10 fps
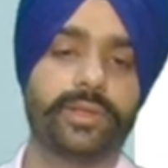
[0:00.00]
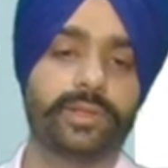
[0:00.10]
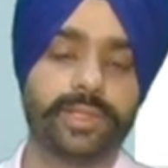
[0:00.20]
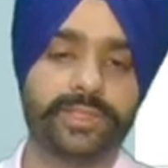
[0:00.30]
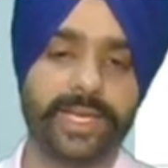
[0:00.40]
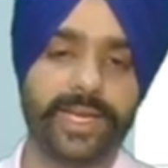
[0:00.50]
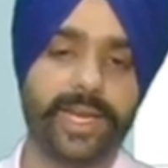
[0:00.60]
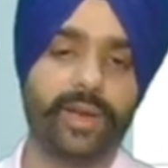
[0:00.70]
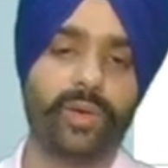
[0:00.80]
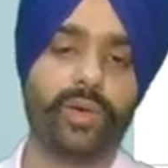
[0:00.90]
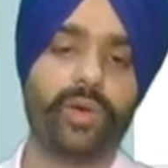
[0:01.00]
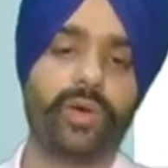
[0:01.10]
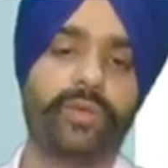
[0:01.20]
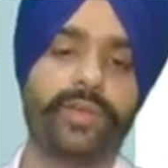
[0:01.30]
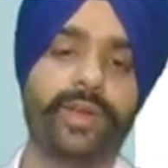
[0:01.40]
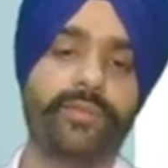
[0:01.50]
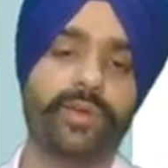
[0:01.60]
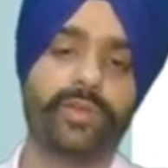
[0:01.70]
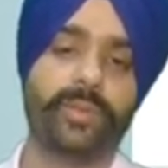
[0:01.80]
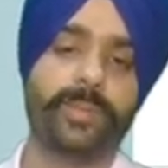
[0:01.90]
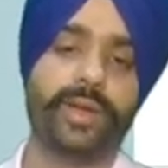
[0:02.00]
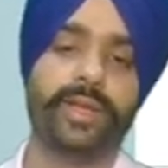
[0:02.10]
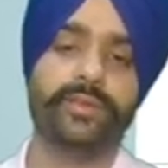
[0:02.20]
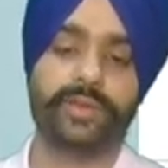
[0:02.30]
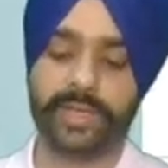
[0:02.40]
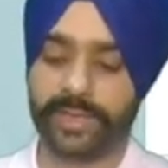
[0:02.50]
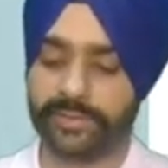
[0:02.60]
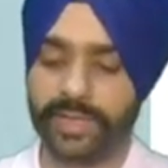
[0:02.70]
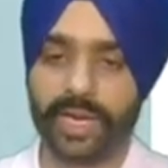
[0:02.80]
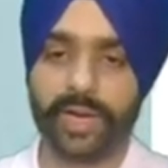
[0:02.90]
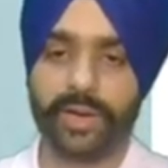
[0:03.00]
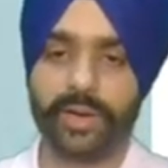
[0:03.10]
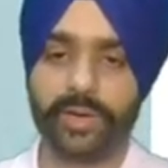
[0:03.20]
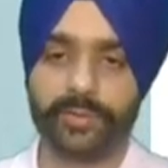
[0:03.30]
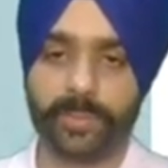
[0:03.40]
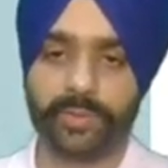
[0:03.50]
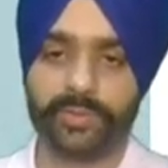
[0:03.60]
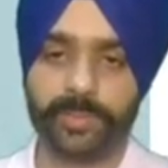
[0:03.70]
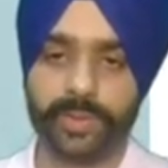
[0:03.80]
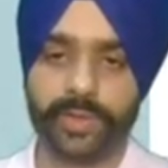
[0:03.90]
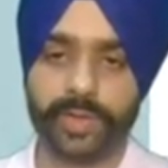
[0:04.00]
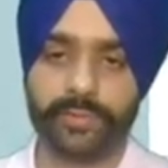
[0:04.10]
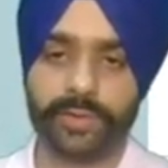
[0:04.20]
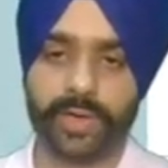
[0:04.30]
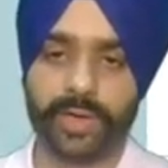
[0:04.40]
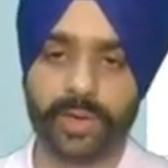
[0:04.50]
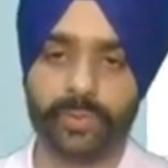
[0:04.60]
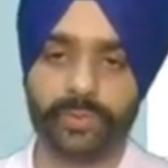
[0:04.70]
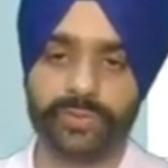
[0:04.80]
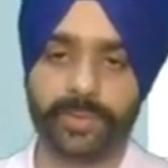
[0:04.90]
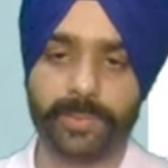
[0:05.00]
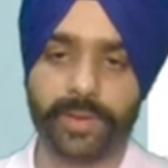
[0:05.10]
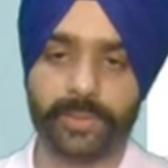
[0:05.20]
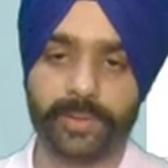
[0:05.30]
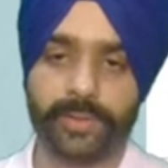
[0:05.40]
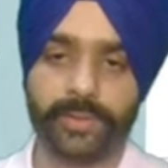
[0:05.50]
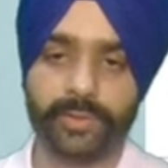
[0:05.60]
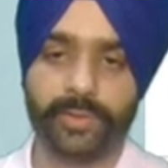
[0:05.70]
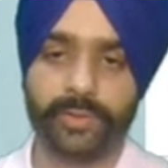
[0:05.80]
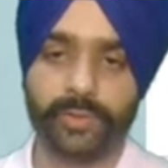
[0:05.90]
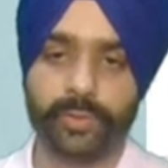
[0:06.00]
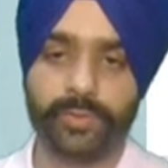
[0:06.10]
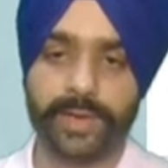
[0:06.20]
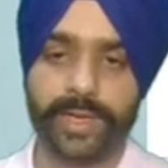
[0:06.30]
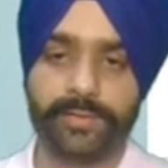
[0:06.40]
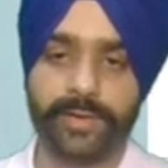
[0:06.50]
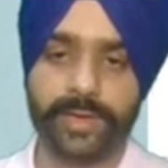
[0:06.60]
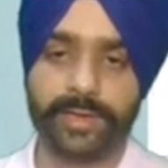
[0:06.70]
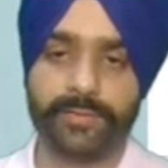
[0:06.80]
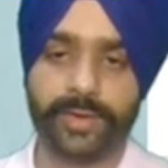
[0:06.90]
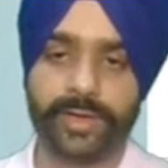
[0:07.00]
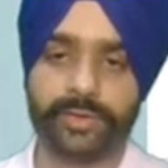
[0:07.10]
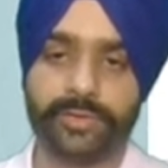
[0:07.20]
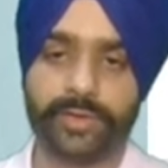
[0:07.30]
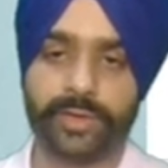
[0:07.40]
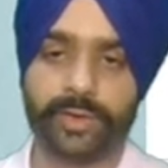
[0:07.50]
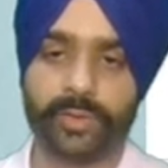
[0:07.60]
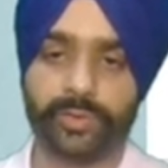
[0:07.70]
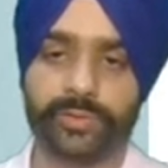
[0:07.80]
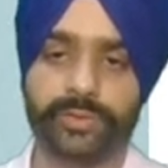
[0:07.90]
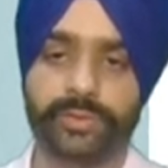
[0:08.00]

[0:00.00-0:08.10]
the checking of invoice or bill is, it is the responsibility of accounts department to verify the financial records.